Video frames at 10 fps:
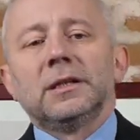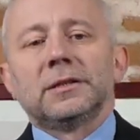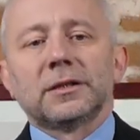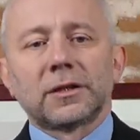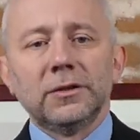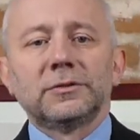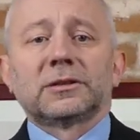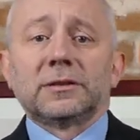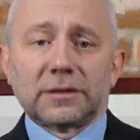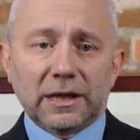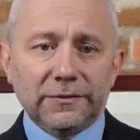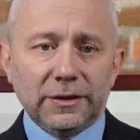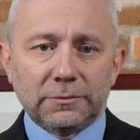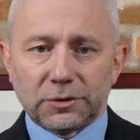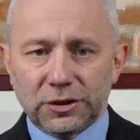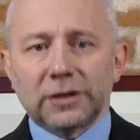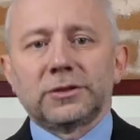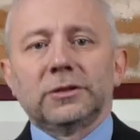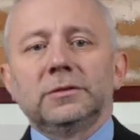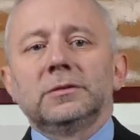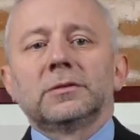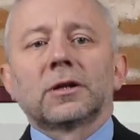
It includes revenue projection,